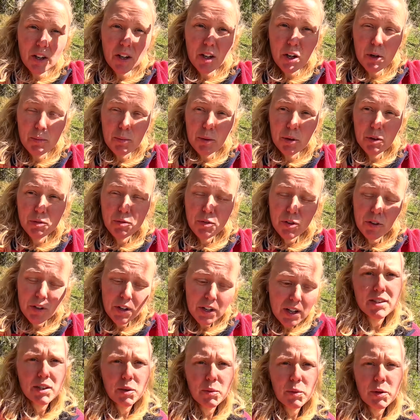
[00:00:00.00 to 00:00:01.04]
above.
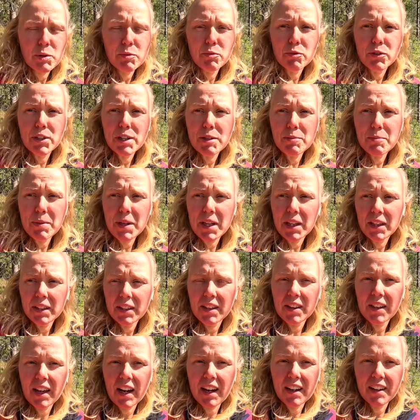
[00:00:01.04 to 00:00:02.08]
So we're
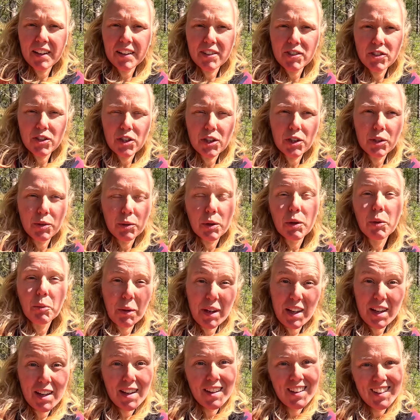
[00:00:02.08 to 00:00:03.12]
rebuilding that into
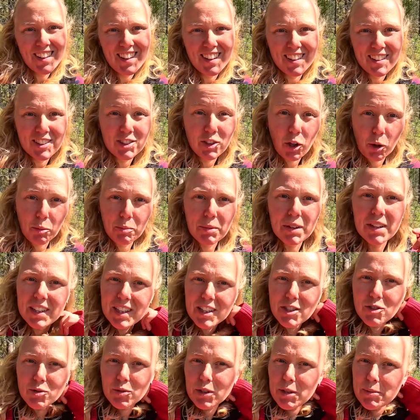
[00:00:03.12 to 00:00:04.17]
Tom
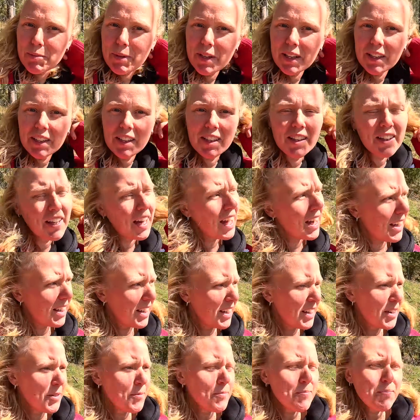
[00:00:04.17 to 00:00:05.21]
is rebuilding that
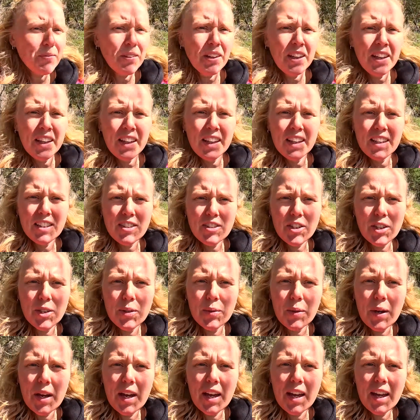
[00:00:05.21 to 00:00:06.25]

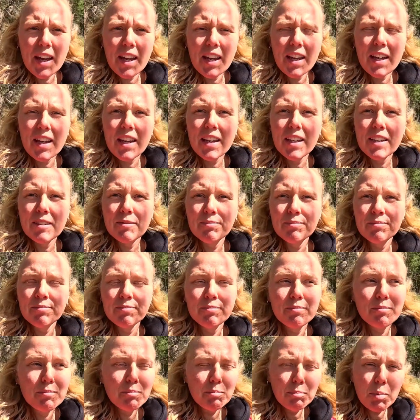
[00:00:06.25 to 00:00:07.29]
into a
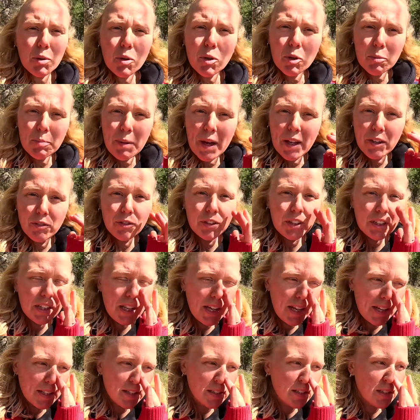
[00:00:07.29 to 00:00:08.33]
bunk bed for the
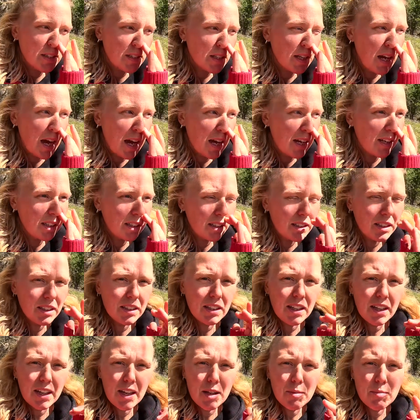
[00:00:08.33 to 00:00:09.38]
kids. And
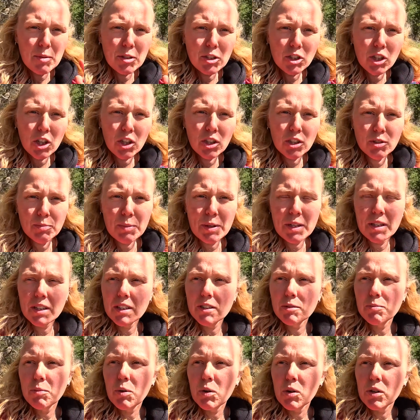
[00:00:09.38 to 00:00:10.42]
Em and Charlie's been
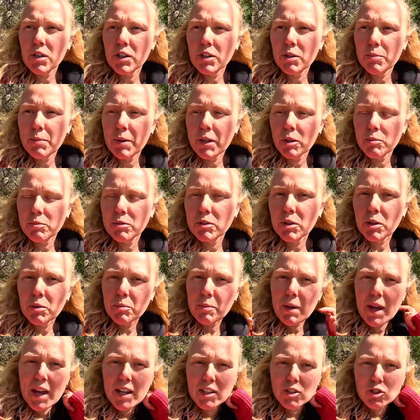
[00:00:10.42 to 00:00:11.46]
this morning to pick up
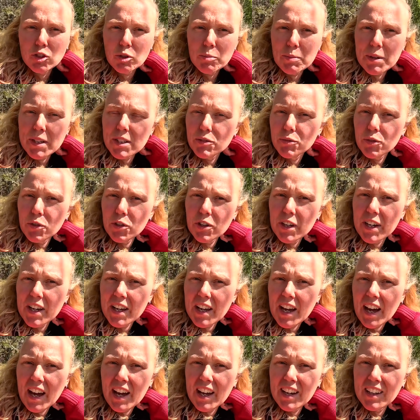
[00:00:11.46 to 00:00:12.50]
some extra bits for it,
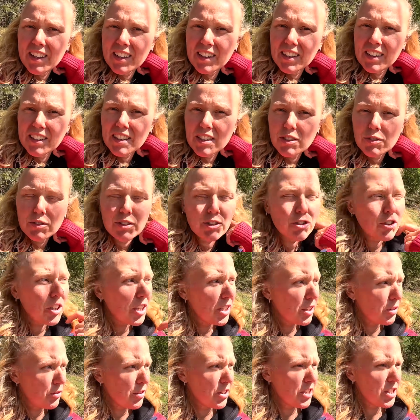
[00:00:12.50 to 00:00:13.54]
and he's
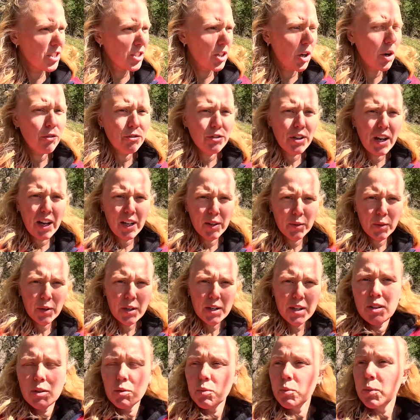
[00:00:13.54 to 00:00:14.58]
trying to finish it off now.
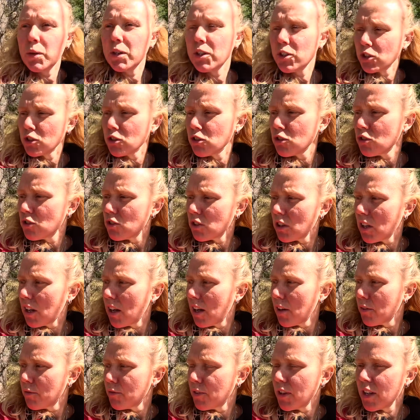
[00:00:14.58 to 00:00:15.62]
We're just
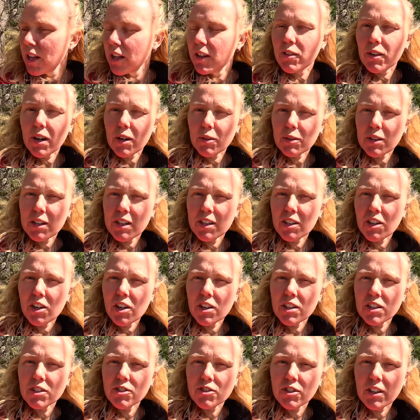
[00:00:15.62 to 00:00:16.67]
fiddling around in the
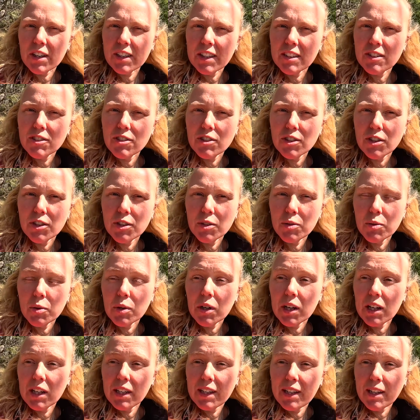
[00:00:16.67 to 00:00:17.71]
garden trying to
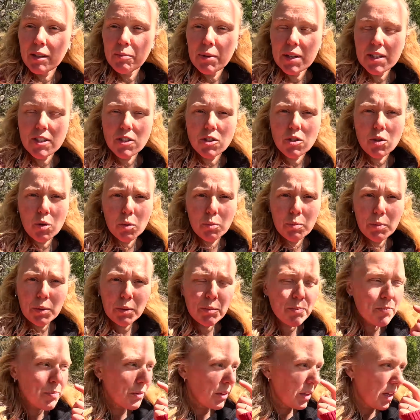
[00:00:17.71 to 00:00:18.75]
clean bits up.
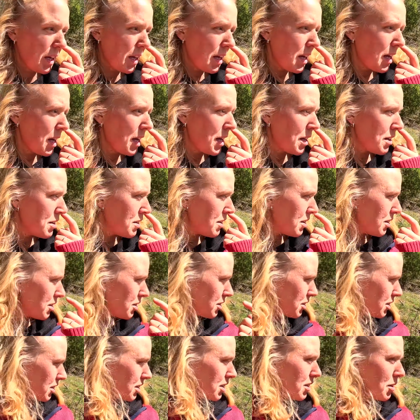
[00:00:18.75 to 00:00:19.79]

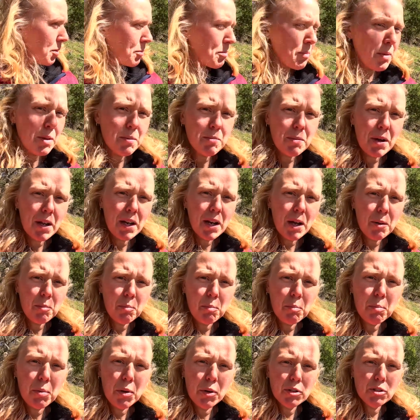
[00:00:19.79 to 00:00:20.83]
Me and Bella
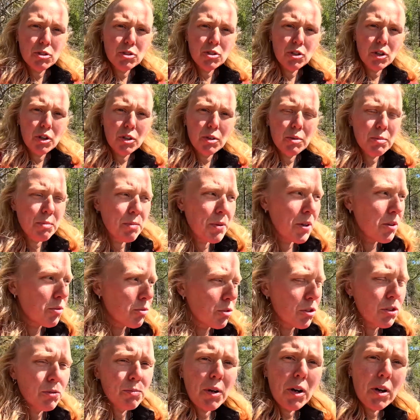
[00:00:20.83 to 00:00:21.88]
put some
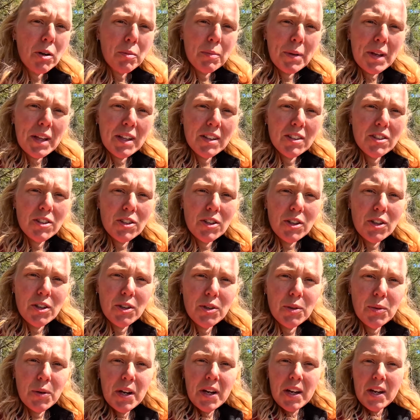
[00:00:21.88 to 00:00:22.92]
rhubarb
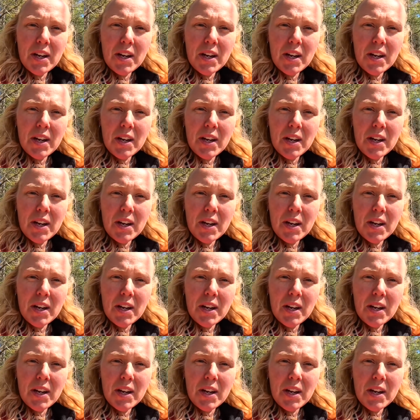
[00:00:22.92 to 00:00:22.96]
into